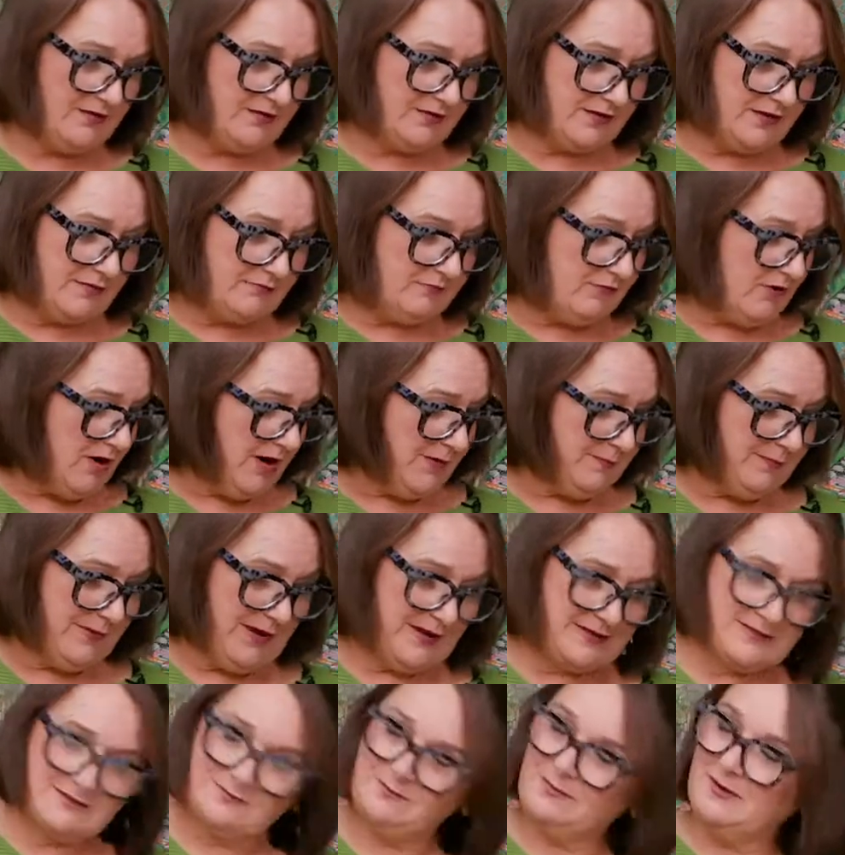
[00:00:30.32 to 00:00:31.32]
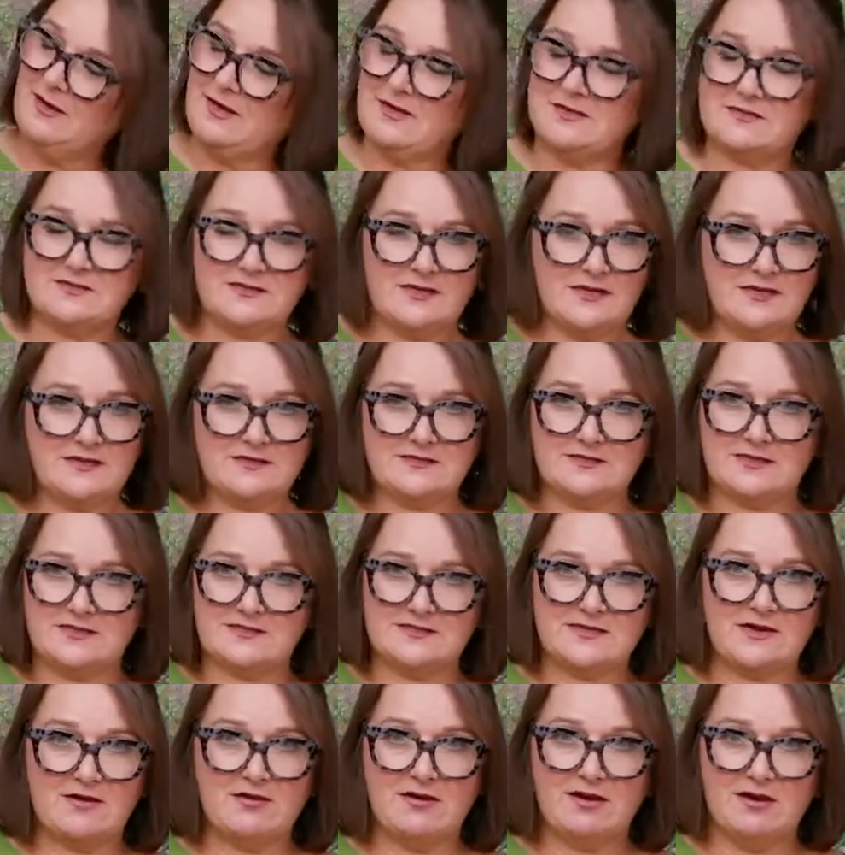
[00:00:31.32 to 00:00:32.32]
Right back to basics. That's
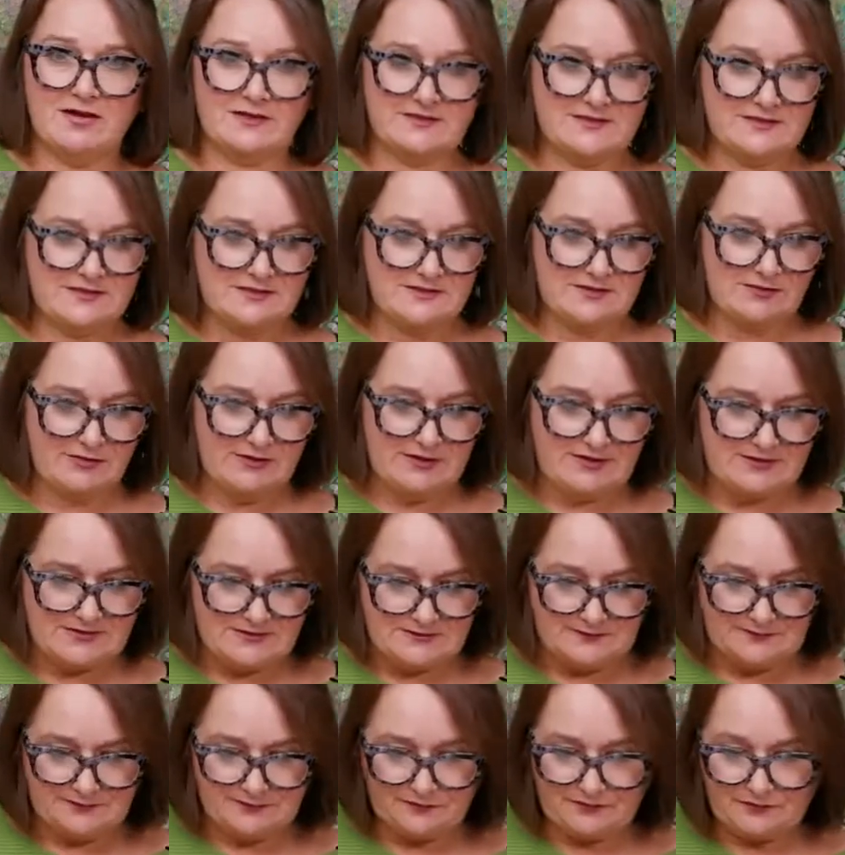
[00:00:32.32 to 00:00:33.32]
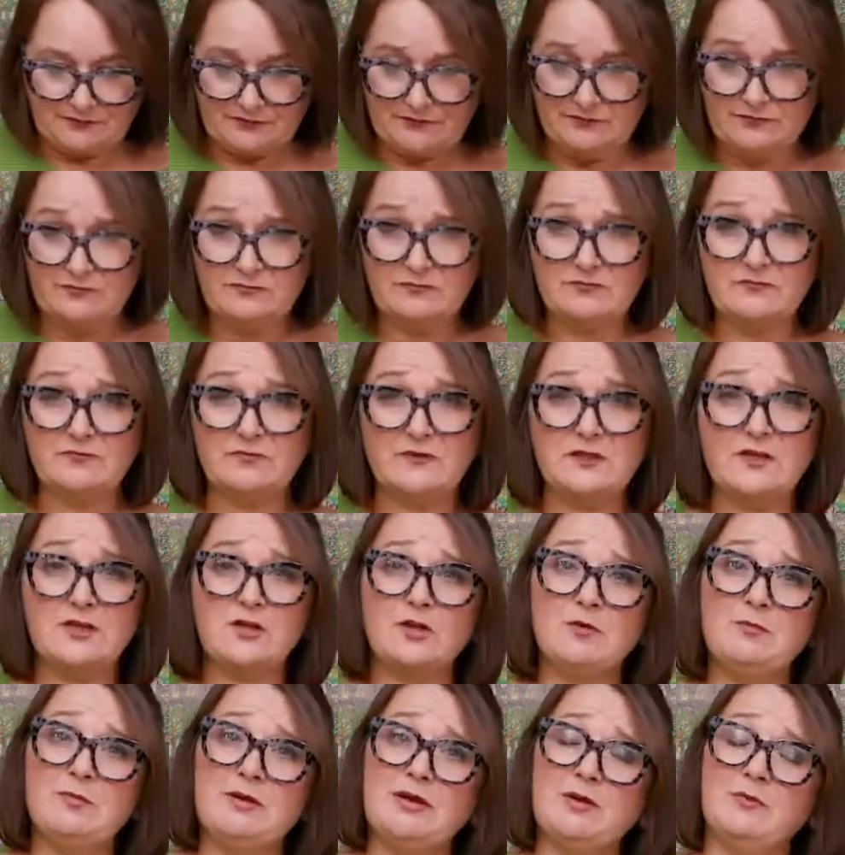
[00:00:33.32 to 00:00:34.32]
how I like to do it. You
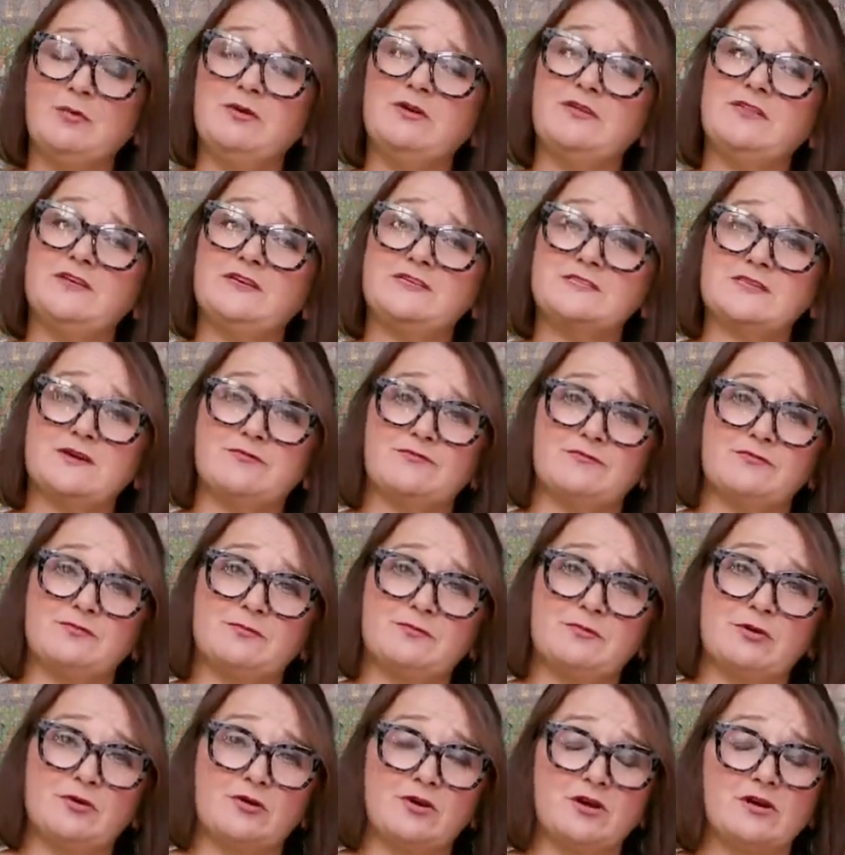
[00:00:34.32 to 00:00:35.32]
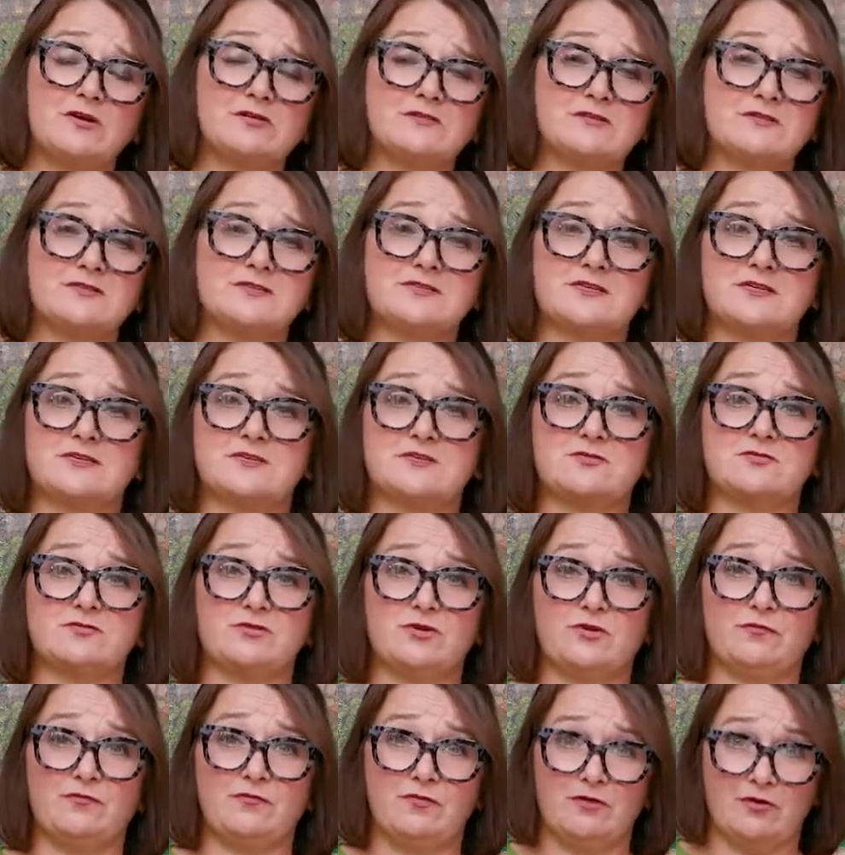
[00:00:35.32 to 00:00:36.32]
can pick one of these up from your garden centre or
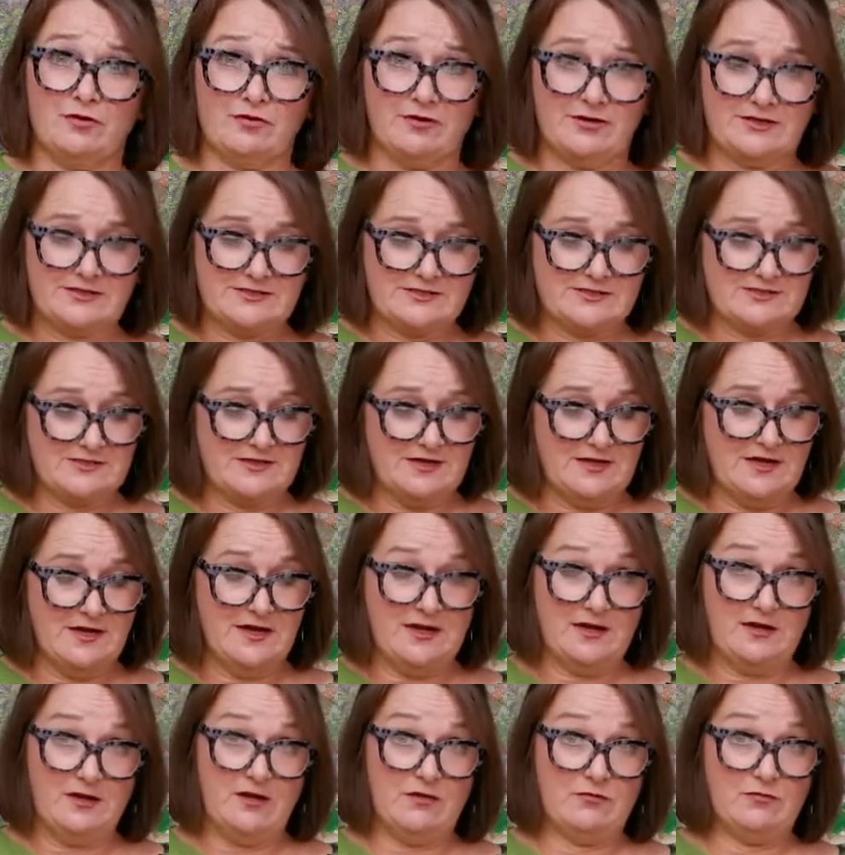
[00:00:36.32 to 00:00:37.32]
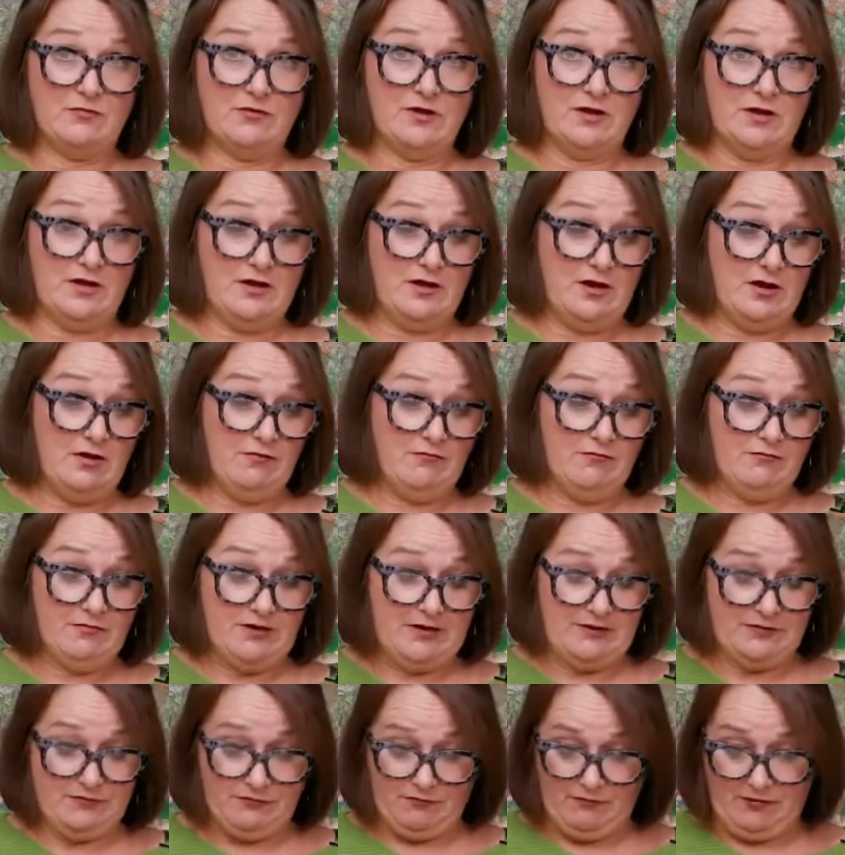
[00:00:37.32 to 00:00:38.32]
your florist, a
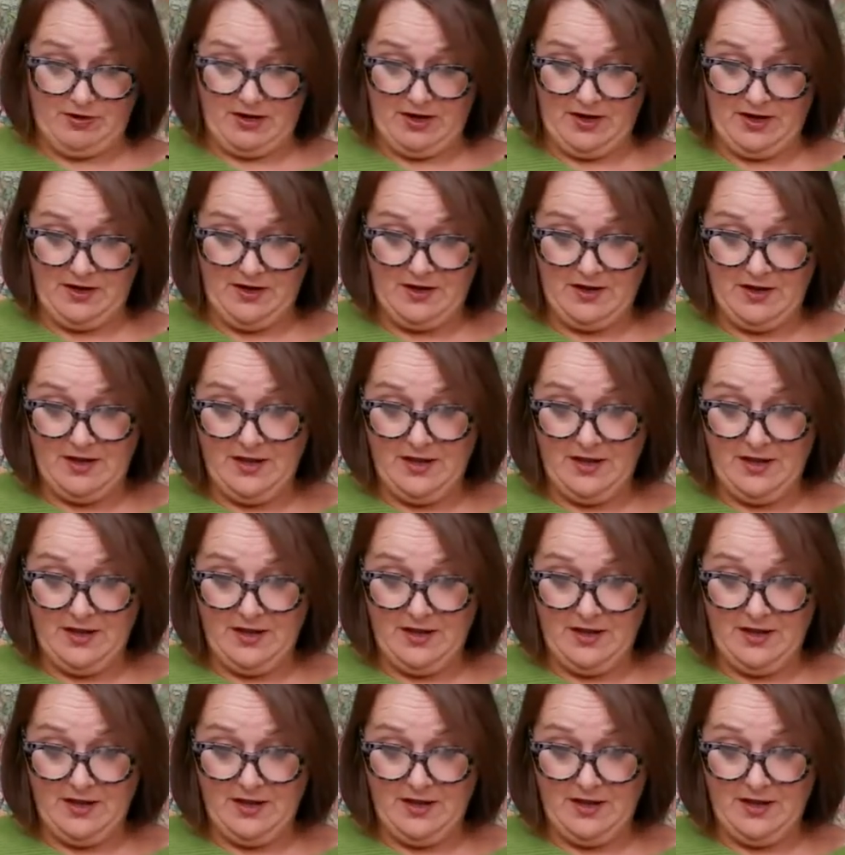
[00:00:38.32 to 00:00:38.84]
wreath ring.